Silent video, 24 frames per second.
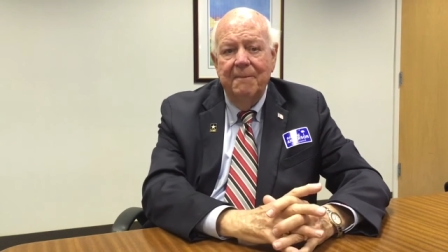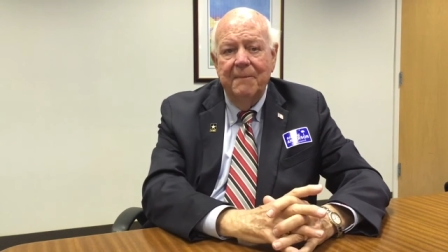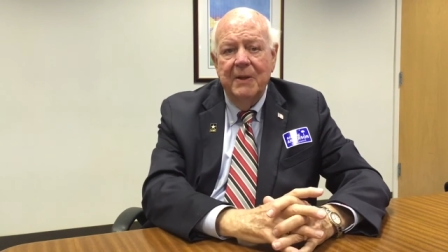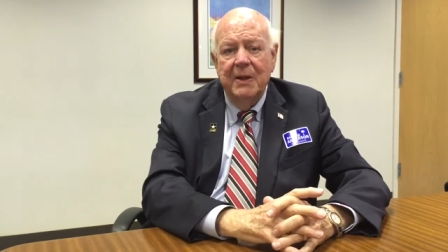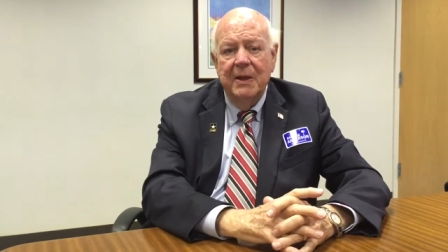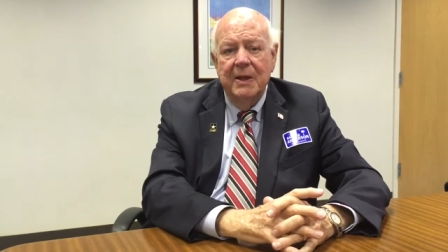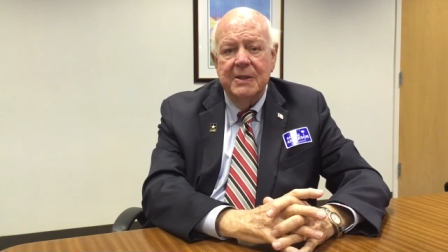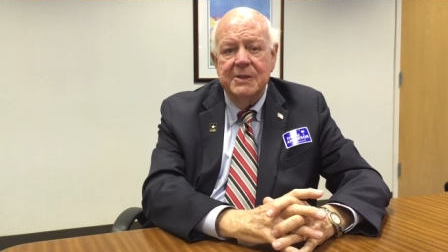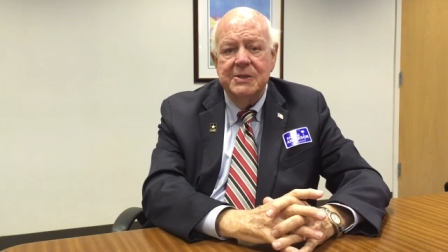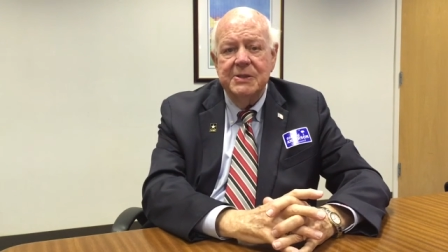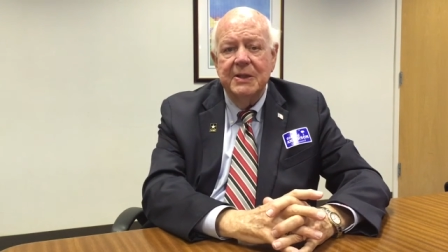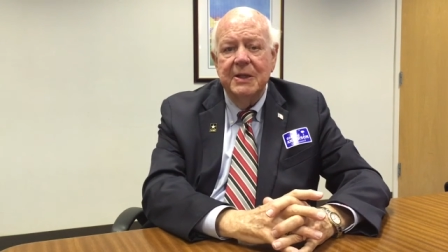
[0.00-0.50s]

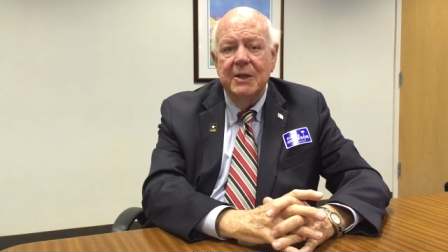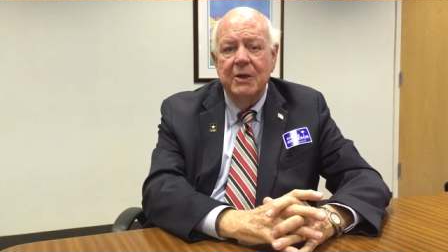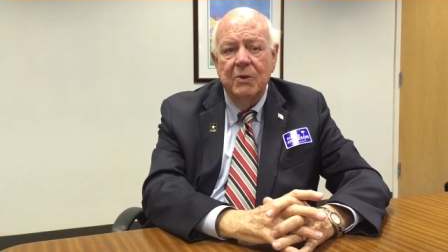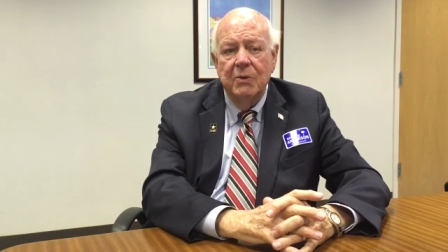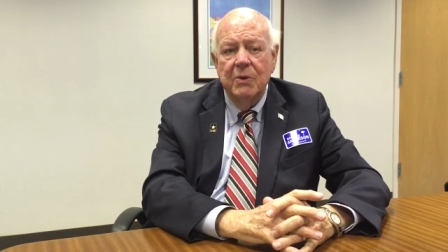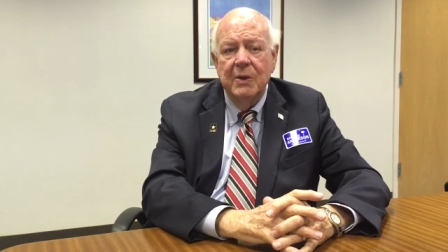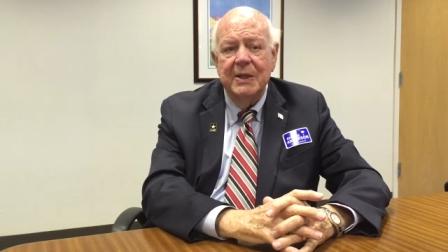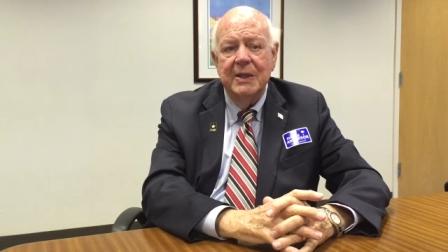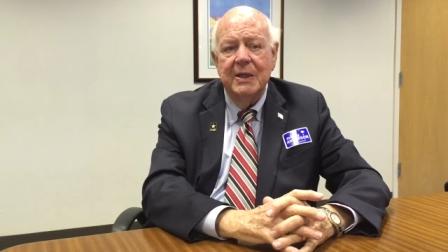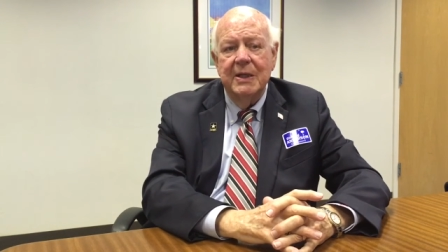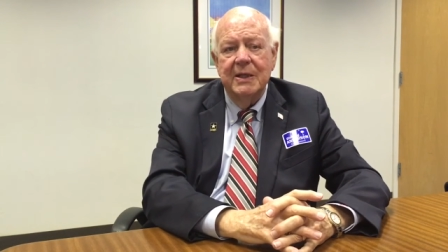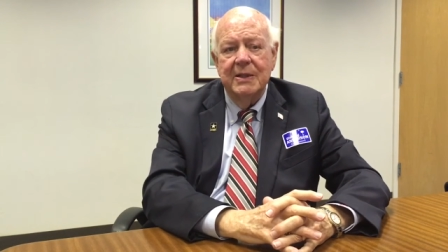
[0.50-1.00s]
It's the
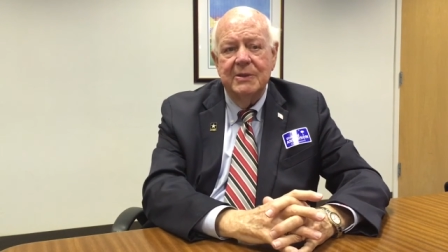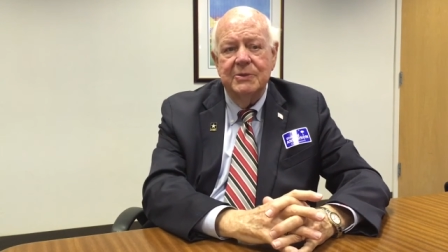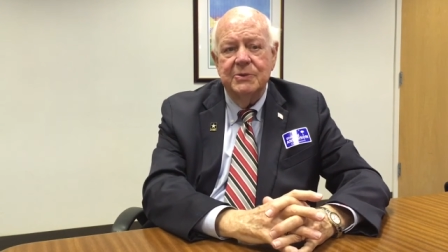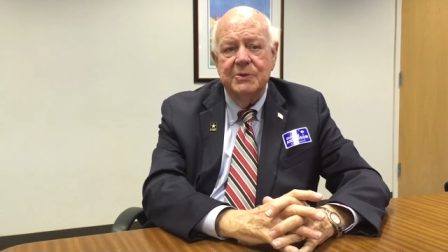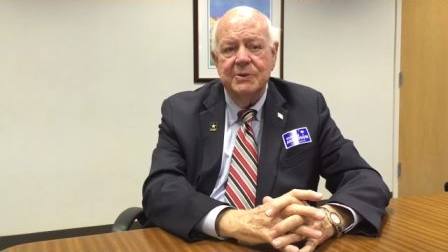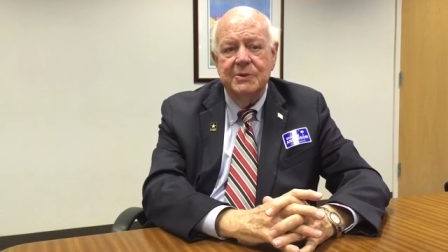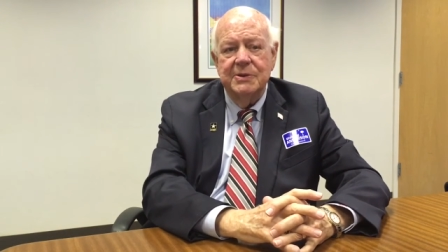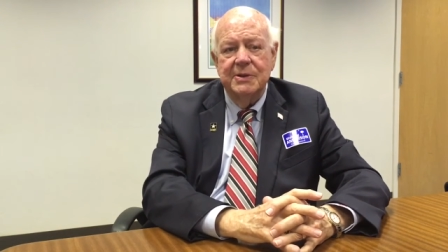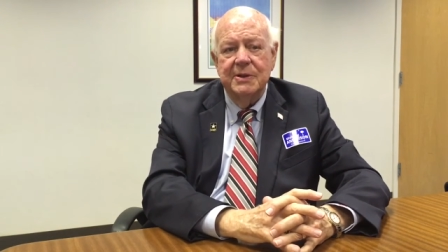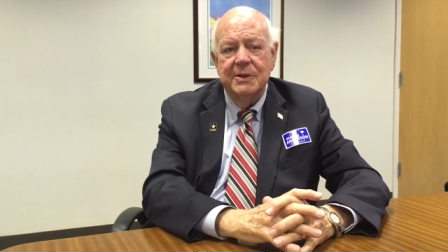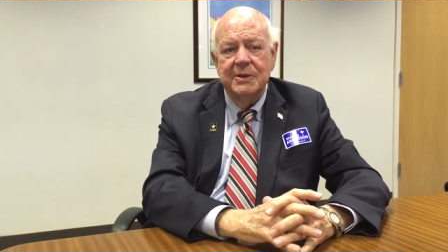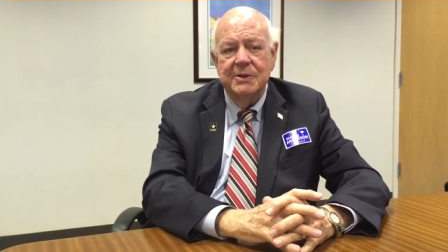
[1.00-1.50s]
only
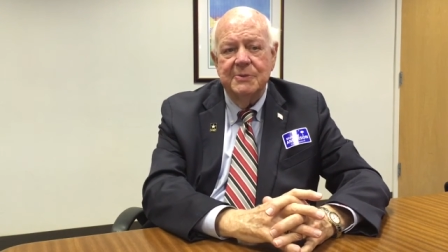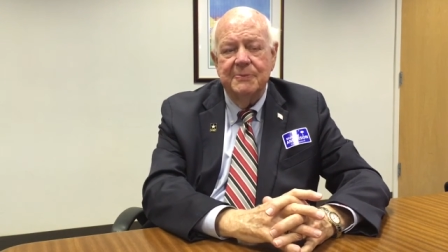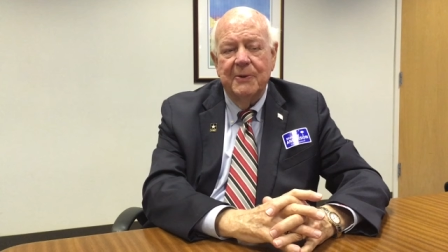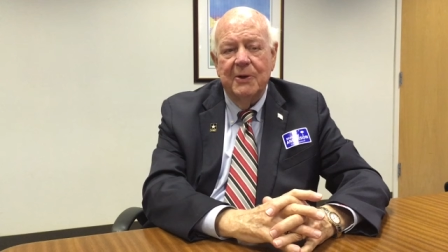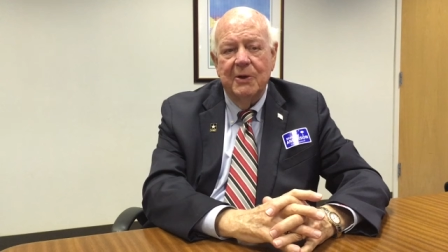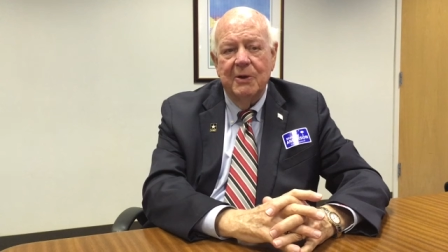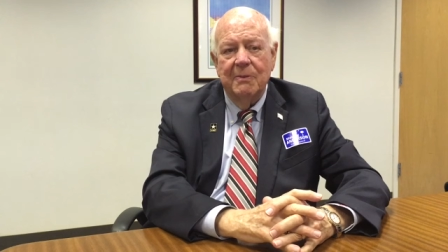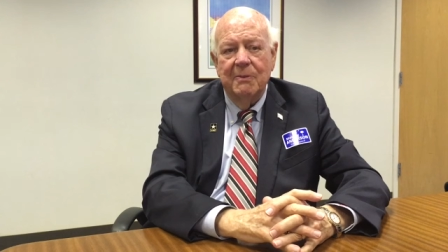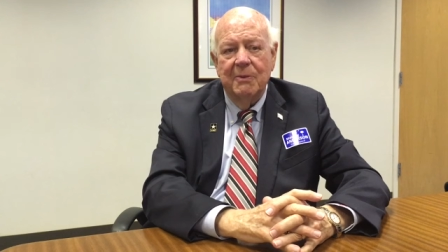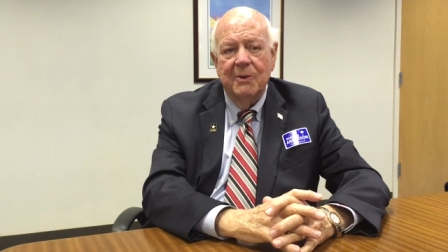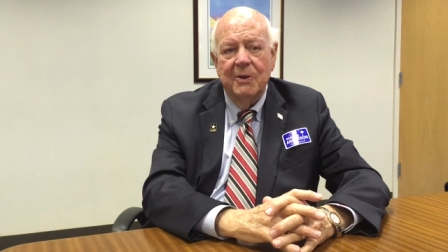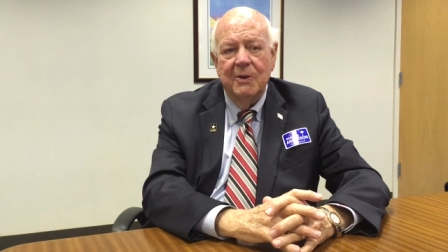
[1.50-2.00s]
entrance into
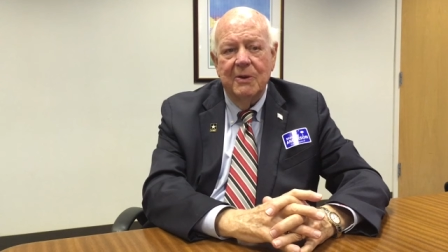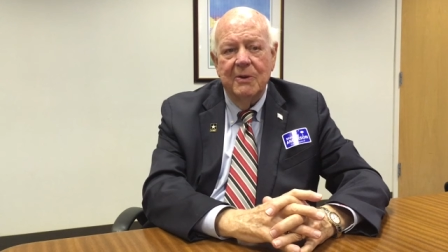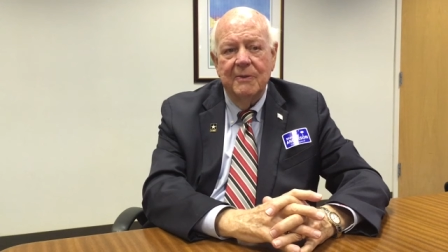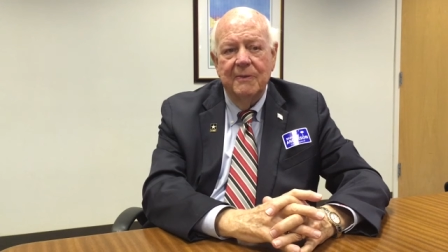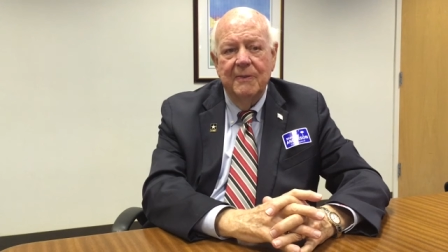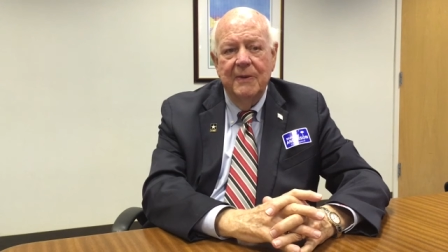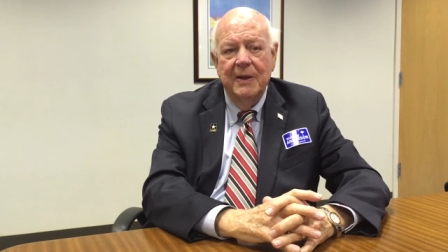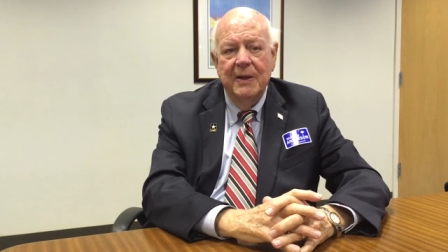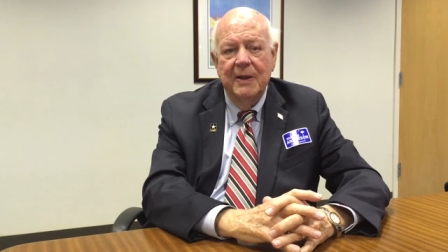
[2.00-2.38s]
Spartanburg